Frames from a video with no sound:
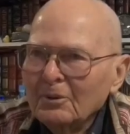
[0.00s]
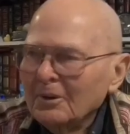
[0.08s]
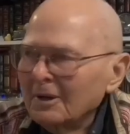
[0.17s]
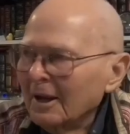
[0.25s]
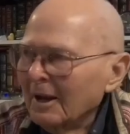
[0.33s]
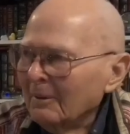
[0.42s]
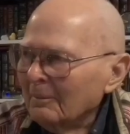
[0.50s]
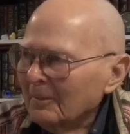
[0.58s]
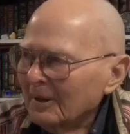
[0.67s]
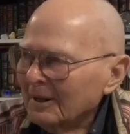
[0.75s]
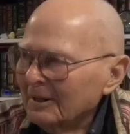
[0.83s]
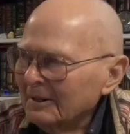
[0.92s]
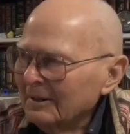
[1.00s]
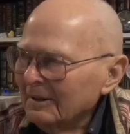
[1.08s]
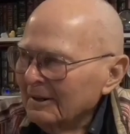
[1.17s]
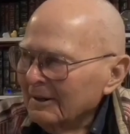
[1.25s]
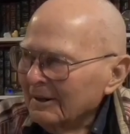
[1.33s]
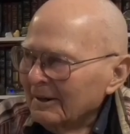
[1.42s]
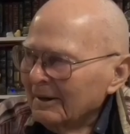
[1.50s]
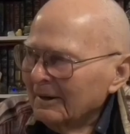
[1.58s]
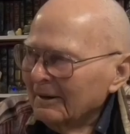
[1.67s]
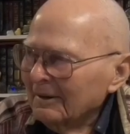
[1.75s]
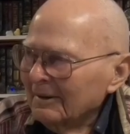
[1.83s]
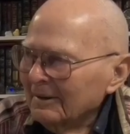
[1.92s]
without me.
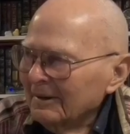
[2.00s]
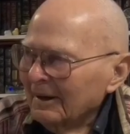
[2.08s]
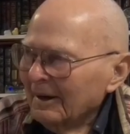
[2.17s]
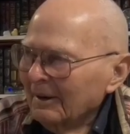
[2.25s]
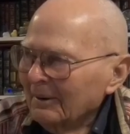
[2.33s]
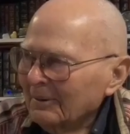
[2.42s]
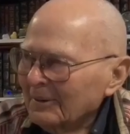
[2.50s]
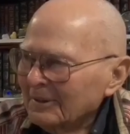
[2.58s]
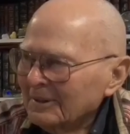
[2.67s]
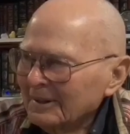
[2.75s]
Uh, I was